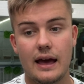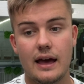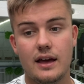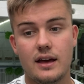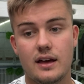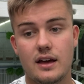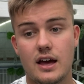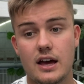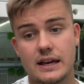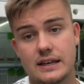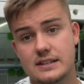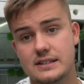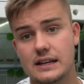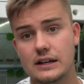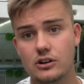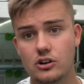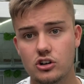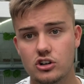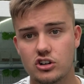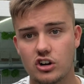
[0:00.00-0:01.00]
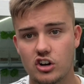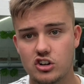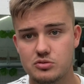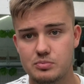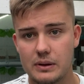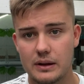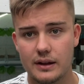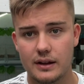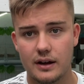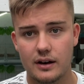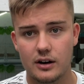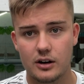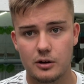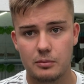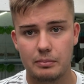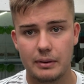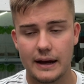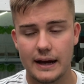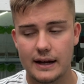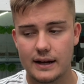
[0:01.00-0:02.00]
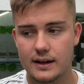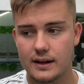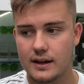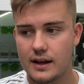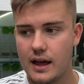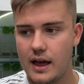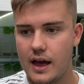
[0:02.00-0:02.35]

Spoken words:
a single crossbill cock back.